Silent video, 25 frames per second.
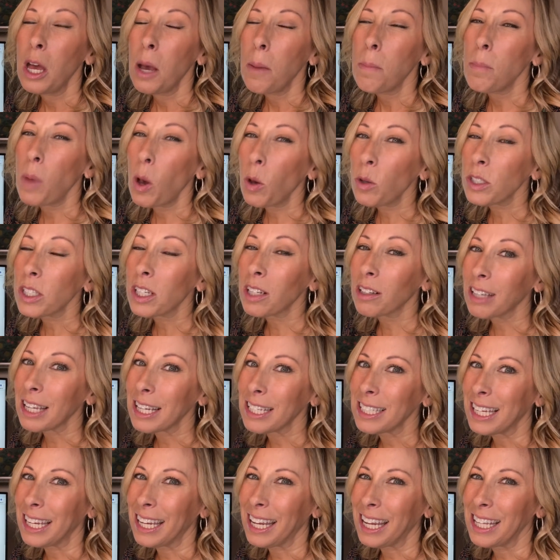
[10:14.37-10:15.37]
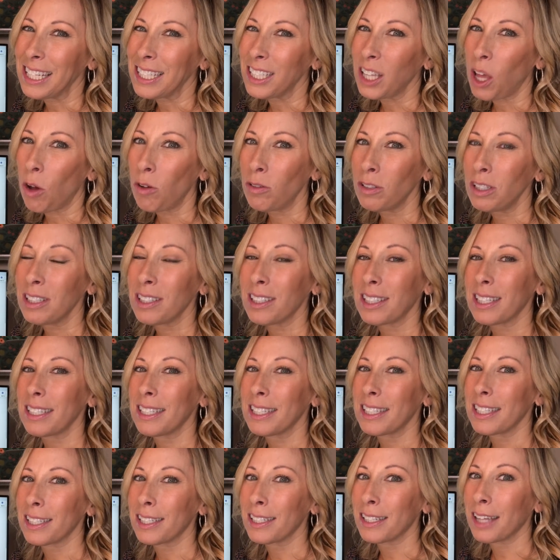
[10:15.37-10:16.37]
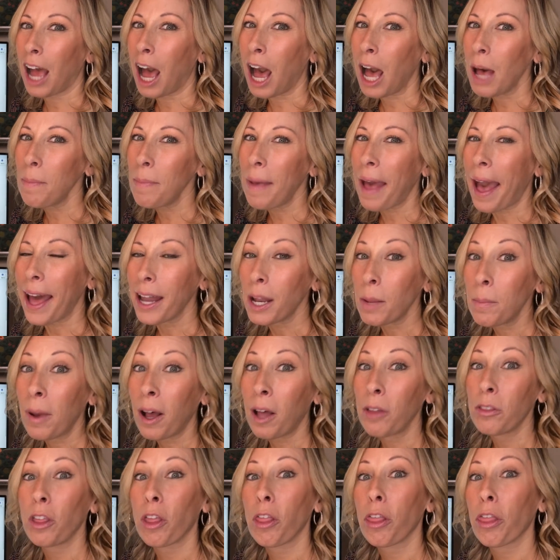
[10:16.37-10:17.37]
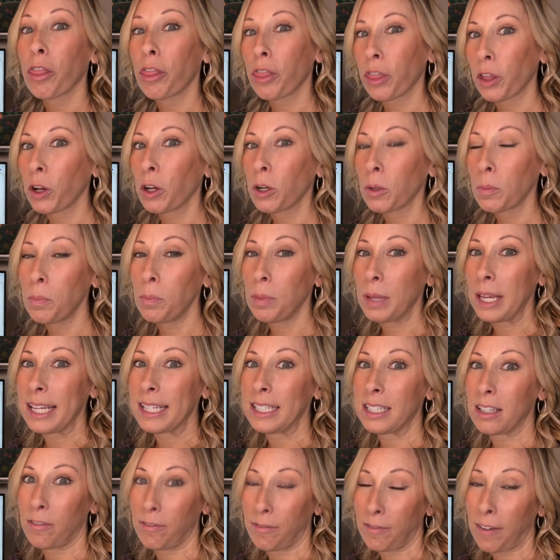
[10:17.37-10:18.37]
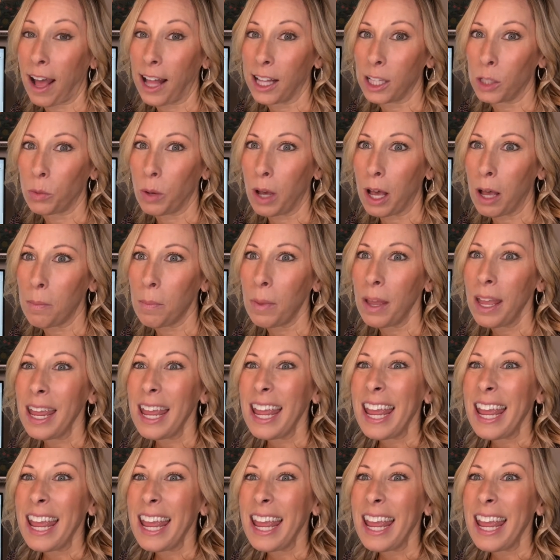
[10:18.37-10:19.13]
Most leasing consultants stop at about the 3rd piece of follow-up.